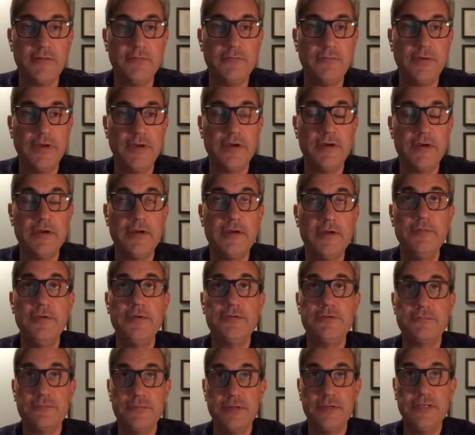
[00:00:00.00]
where it
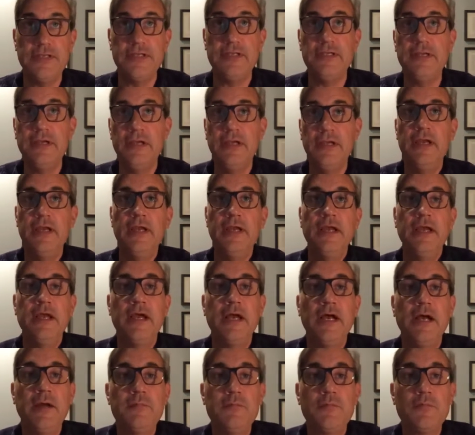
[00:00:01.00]
was re,
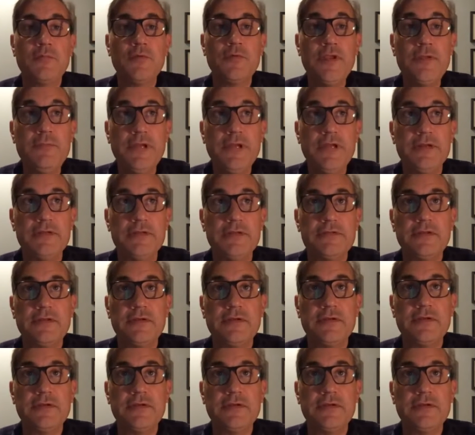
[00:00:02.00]
um, rebuilt,